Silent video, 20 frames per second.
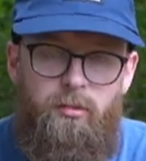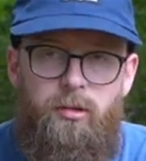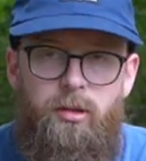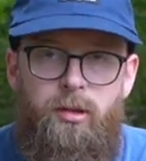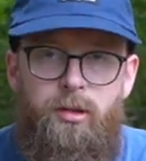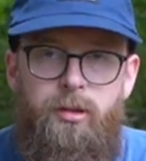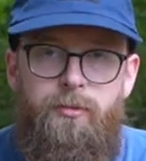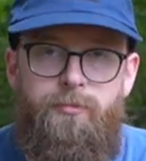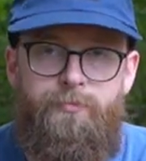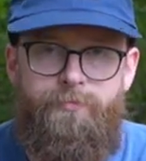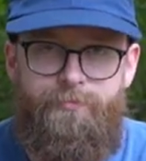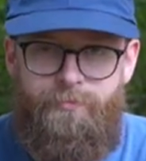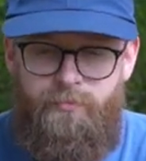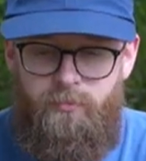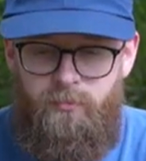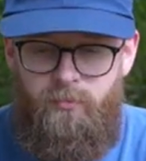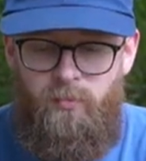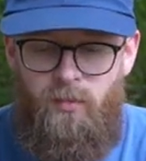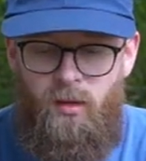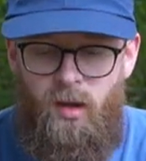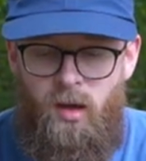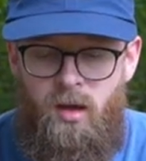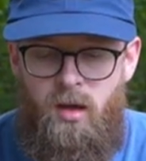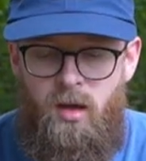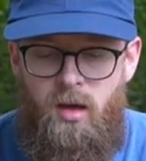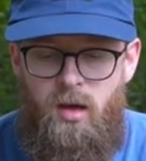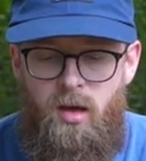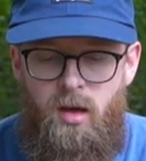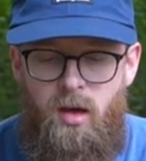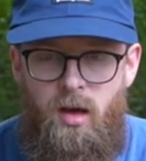Well,
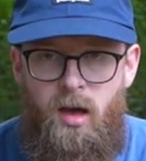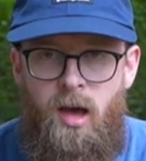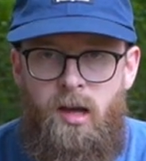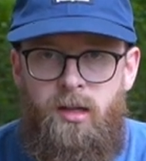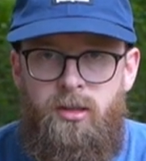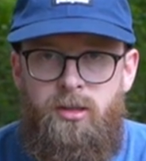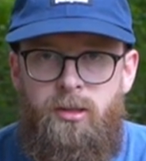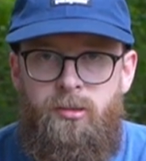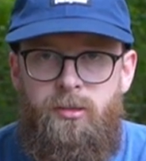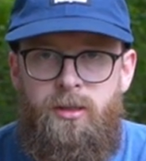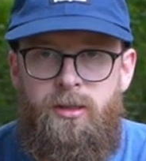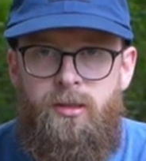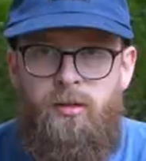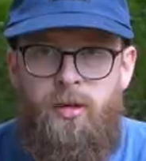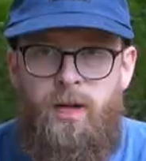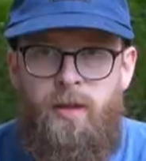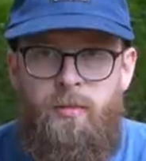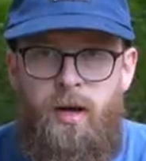Actually, we still have